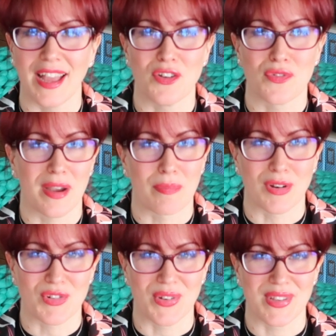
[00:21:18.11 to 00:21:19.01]
and your
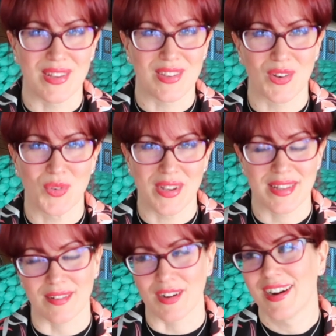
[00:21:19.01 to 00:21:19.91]
fabric choices
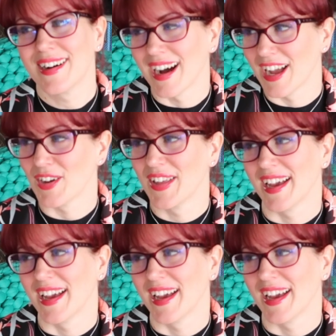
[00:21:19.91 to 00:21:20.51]
always, oh, I,